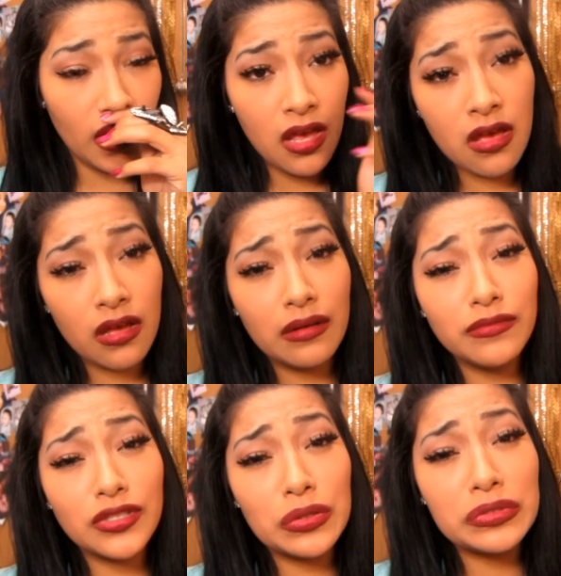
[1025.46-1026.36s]

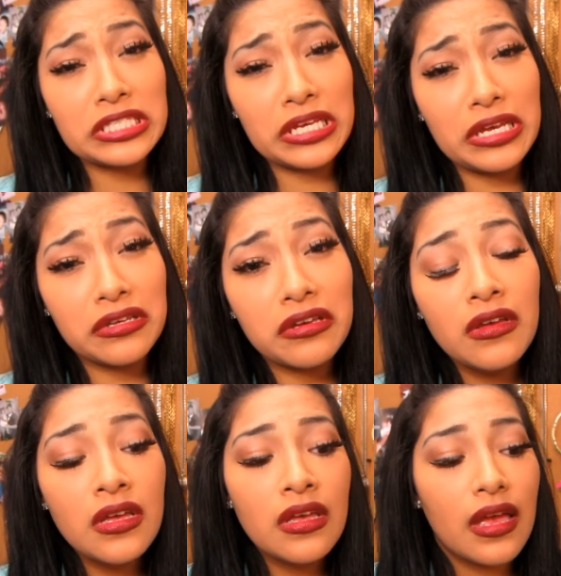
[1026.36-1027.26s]
I'm so sick.
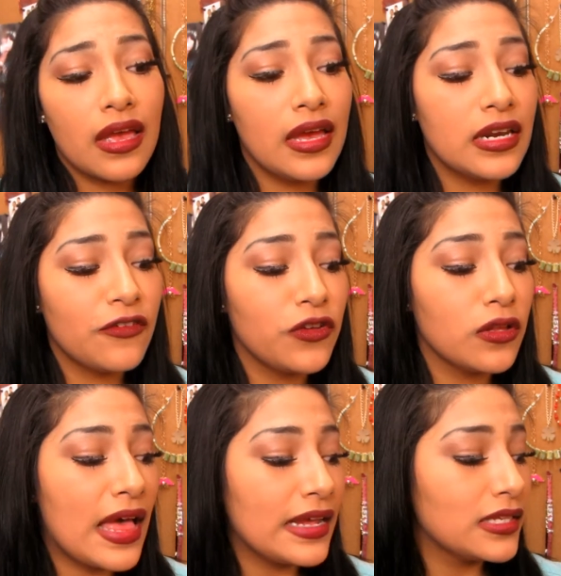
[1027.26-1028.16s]
And if you
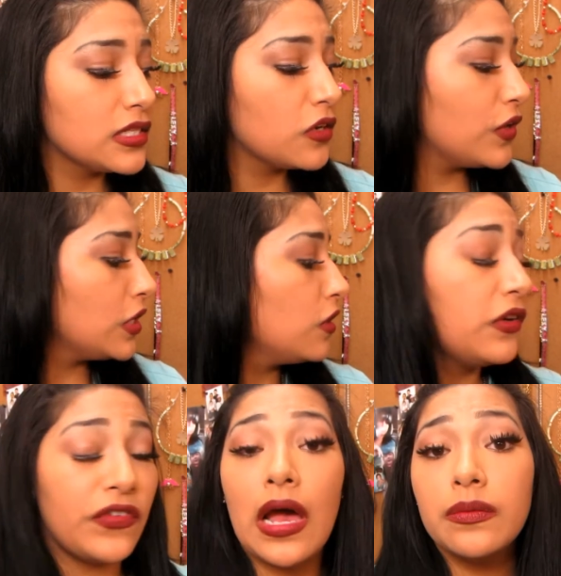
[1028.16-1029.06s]
like this little video and
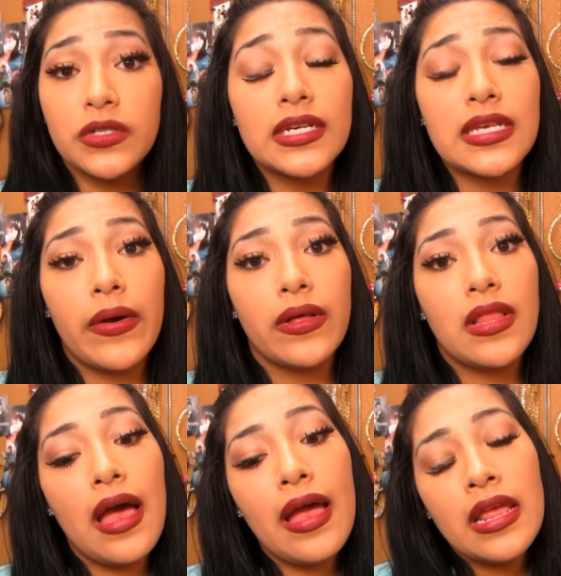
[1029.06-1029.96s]
if it helped you guys out a
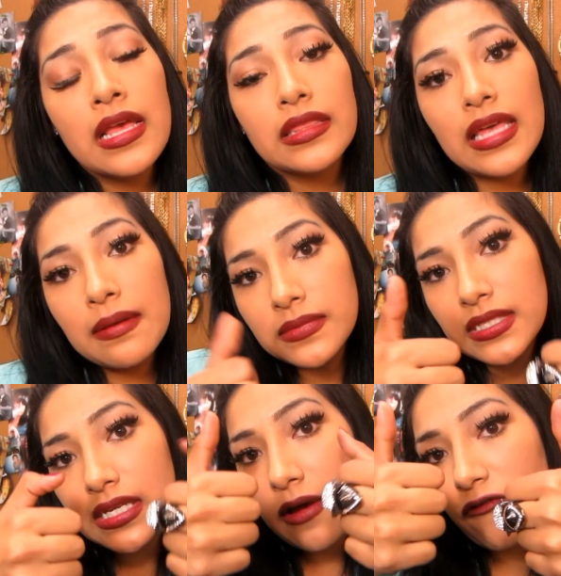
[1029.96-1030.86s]
lot, thumbs
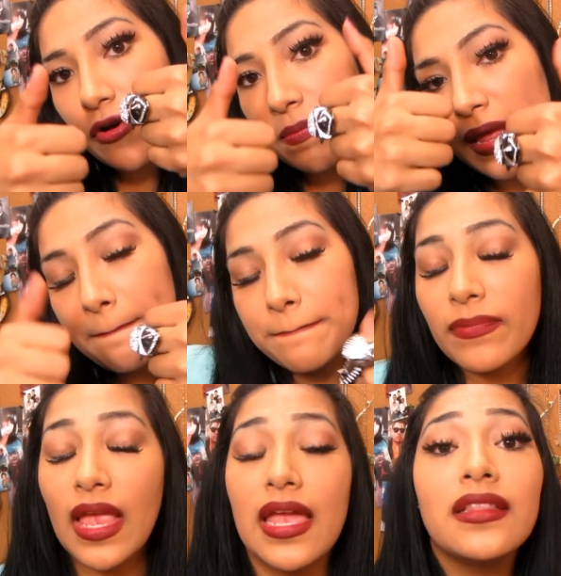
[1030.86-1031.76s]
it up for me.
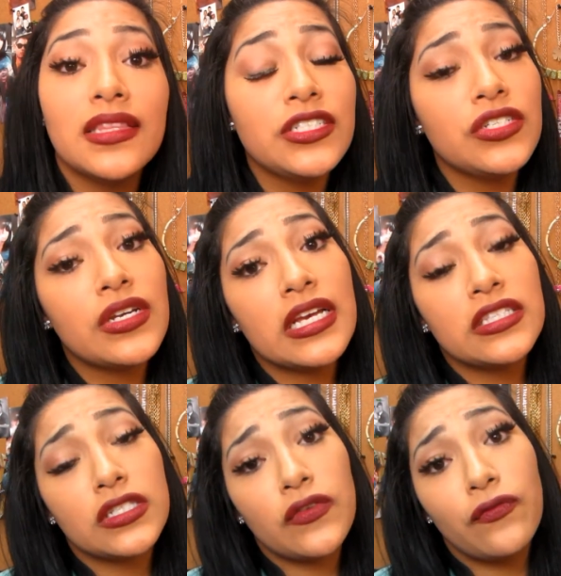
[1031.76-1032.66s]
And thanks you
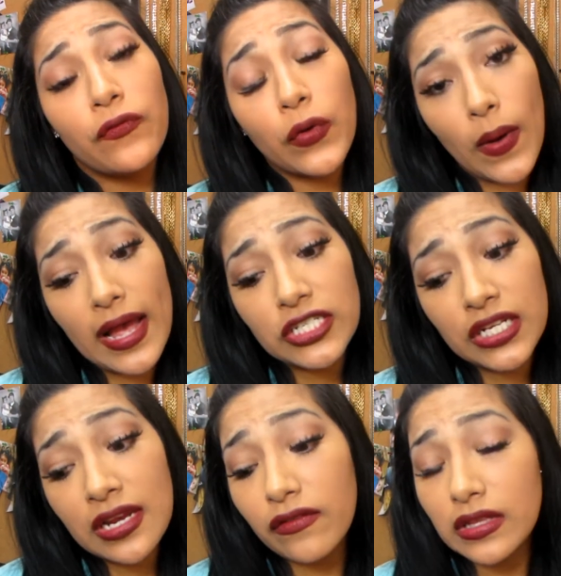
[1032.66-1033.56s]
guys for
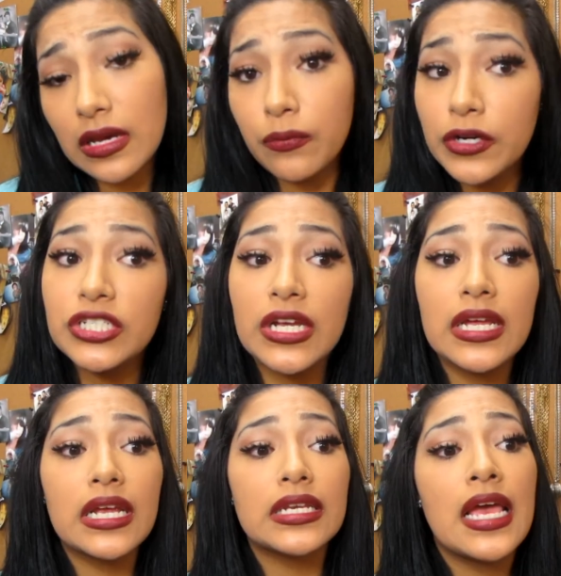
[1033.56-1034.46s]
watching. I really
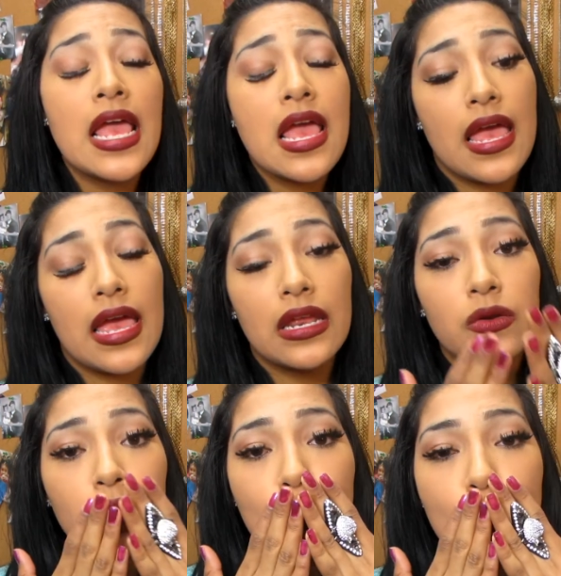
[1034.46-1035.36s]
appreciate it.
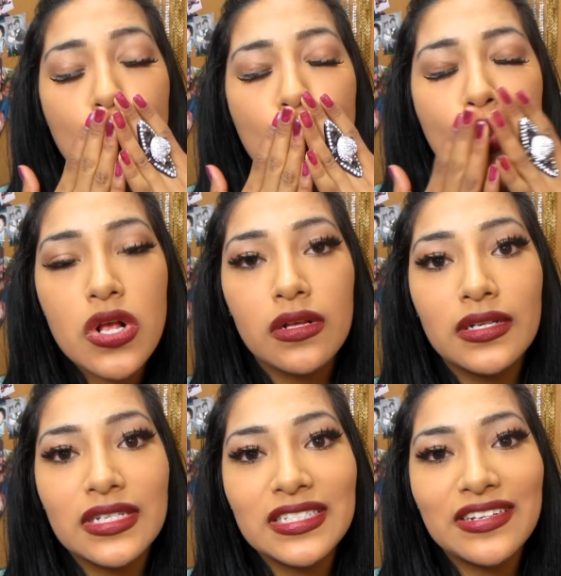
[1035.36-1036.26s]
And
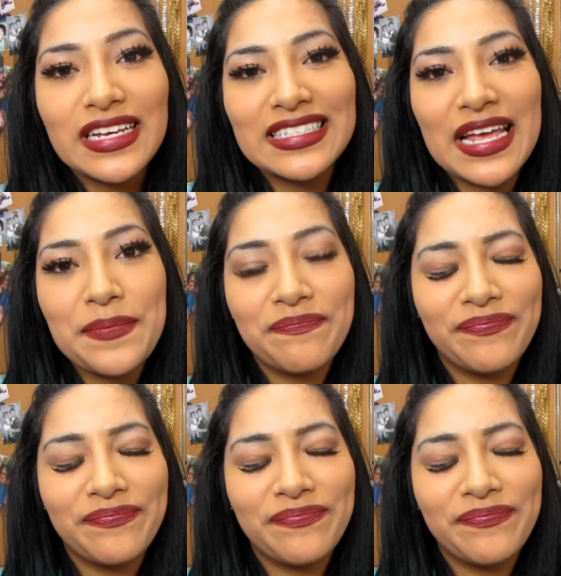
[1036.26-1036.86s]
until next time.